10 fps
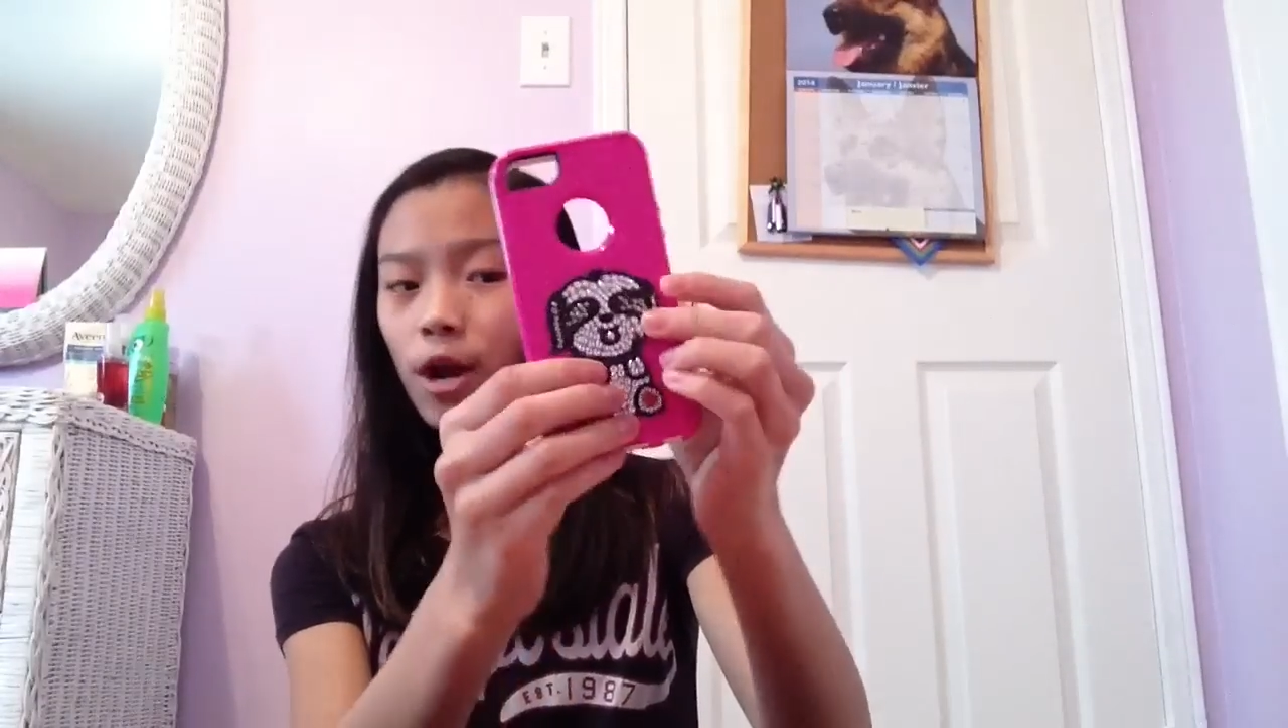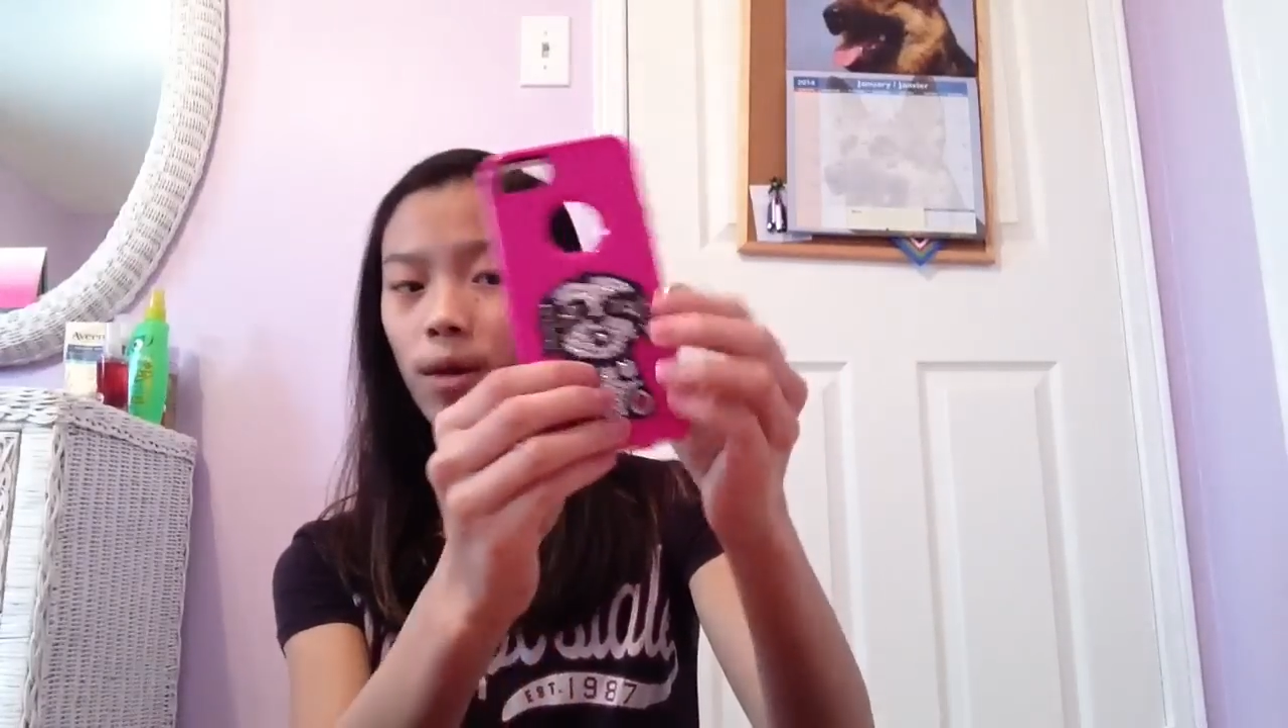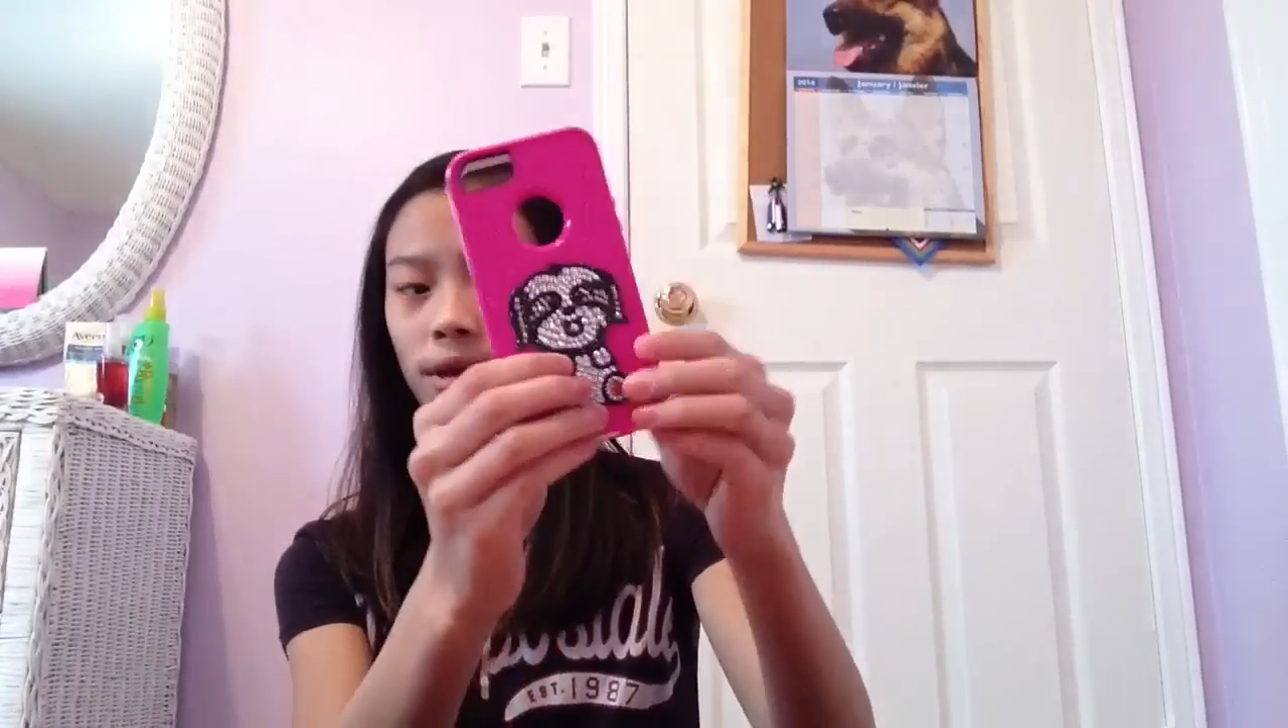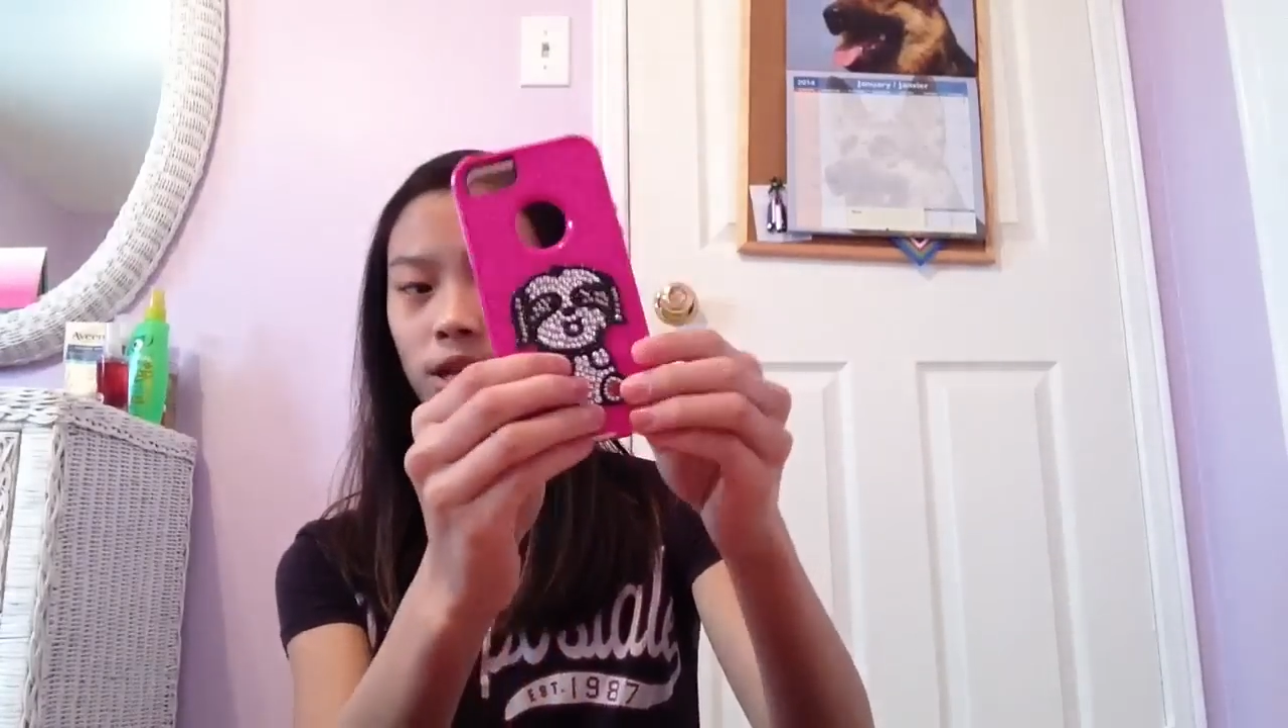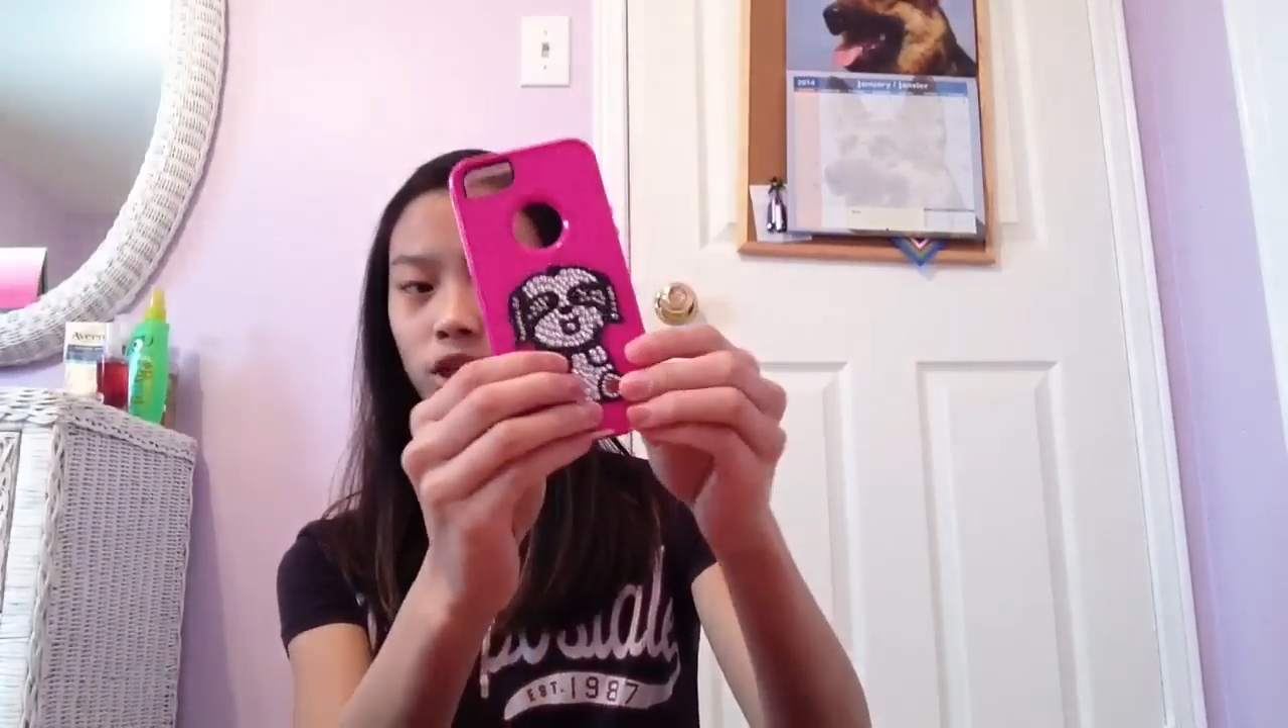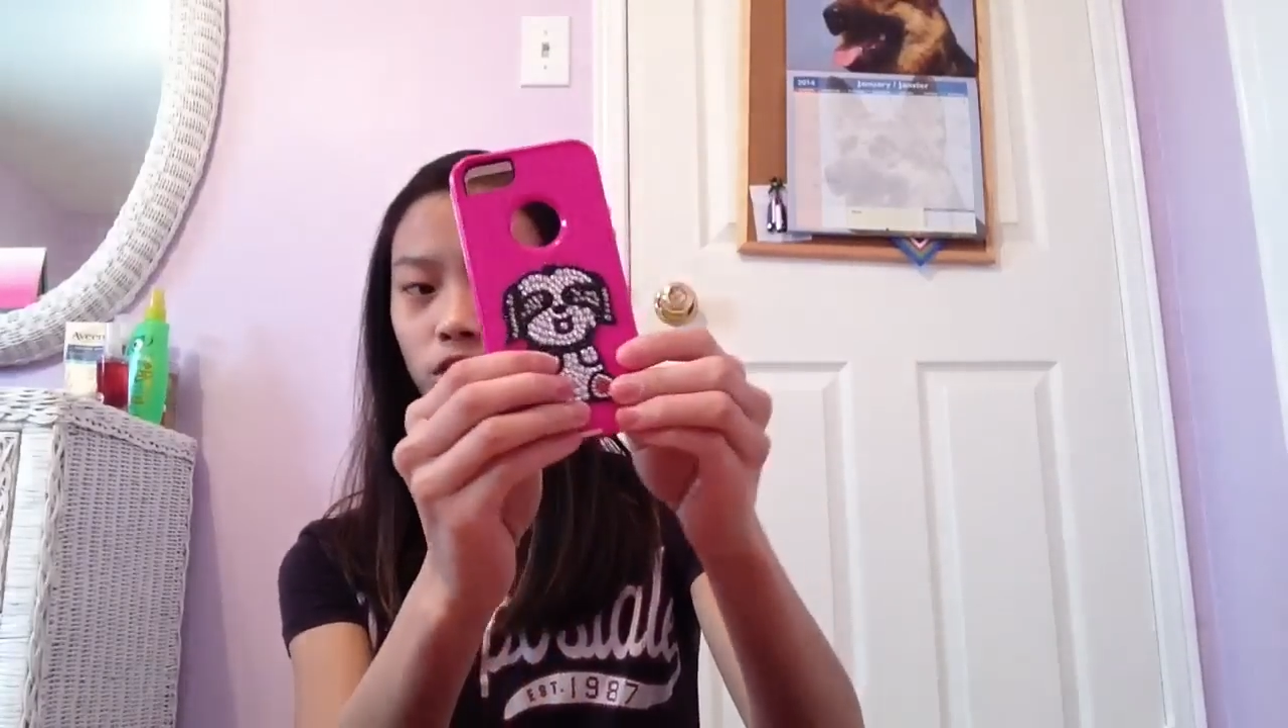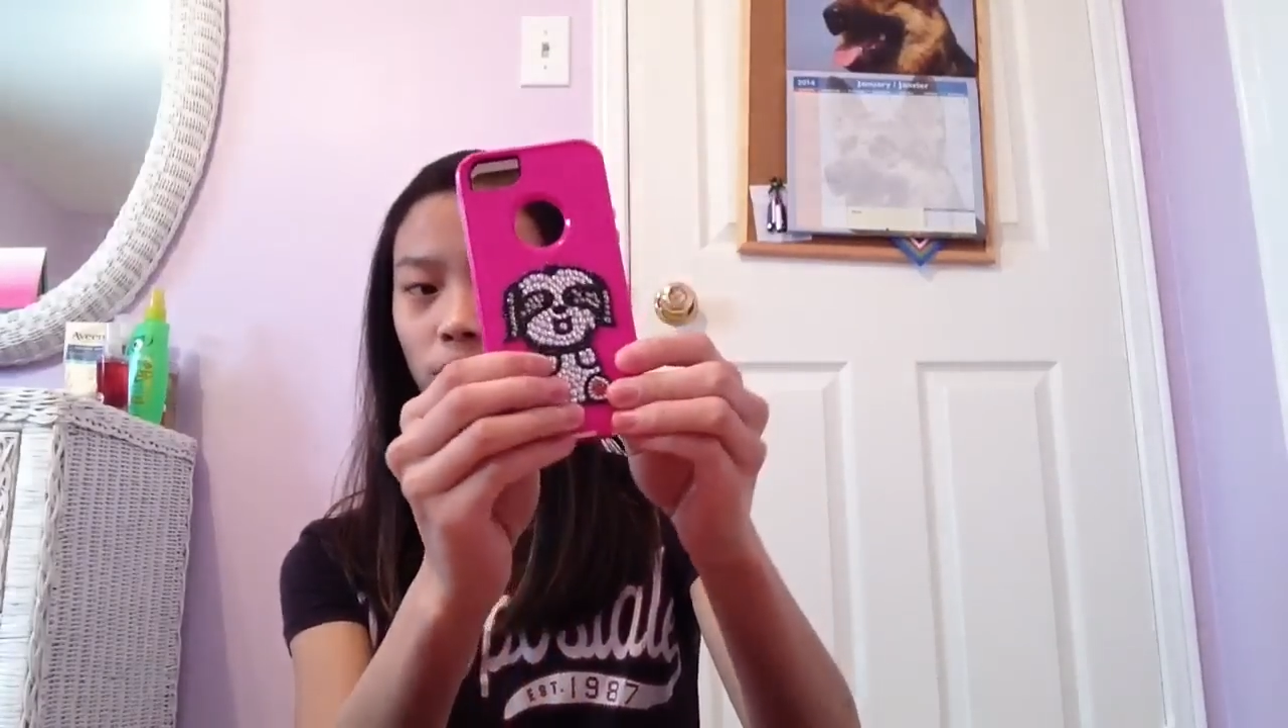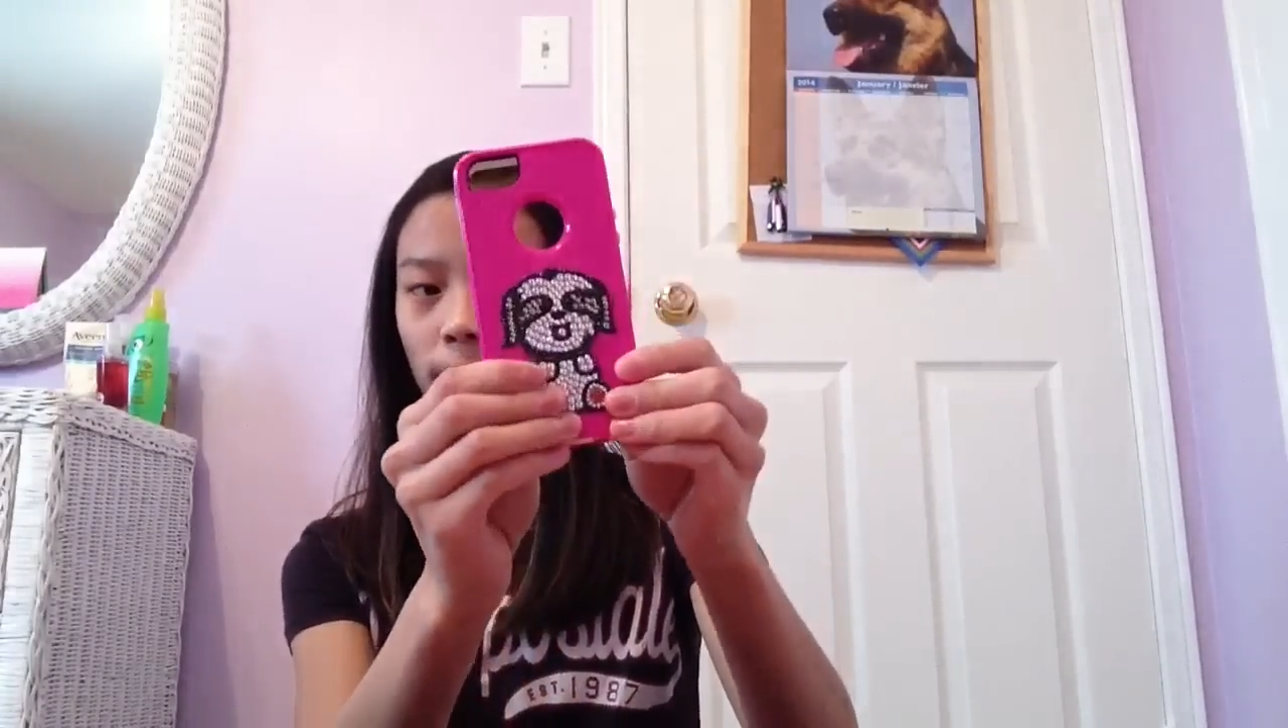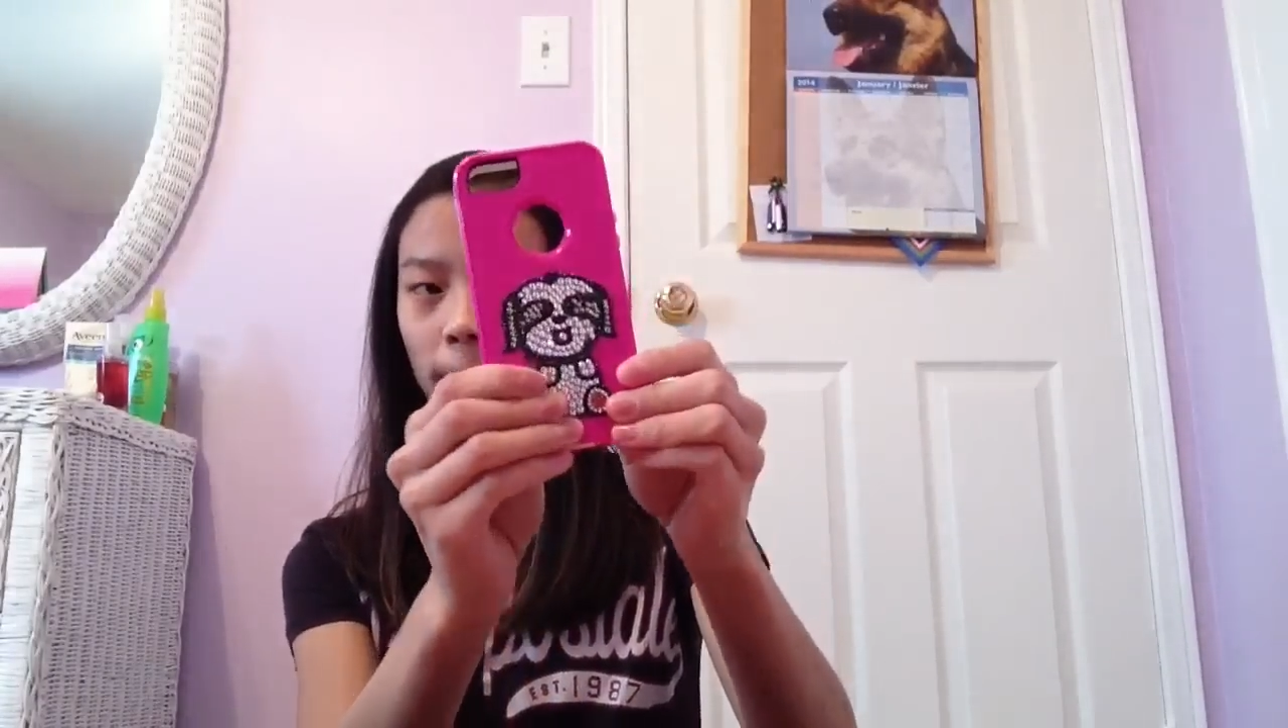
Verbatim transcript: it on my Instagram